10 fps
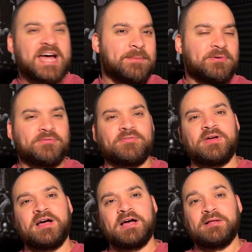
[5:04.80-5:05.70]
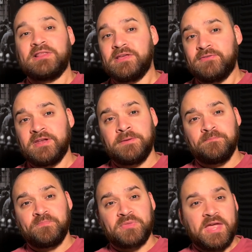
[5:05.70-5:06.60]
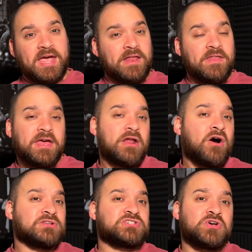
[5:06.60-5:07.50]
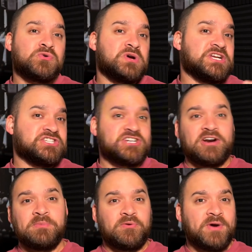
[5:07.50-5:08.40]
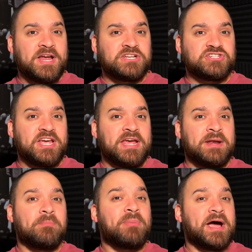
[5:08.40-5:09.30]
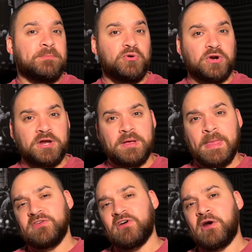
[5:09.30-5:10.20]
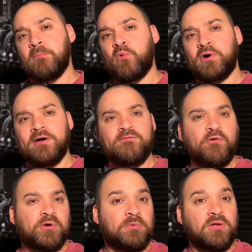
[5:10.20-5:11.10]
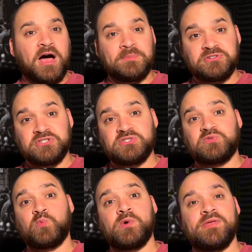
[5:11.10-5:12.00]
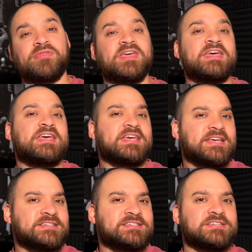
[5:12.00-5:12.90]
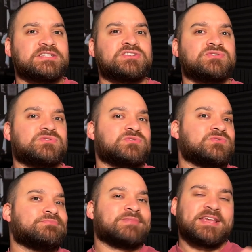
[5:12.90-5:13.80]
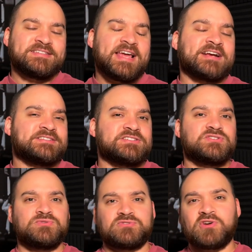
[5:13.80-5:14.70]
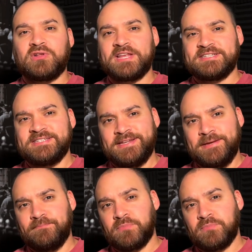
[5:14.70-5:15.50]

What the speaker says: type of living. And then also Jeremy Ranch and Pine Brook. These are more affordable options with easy access to Salt Lake City.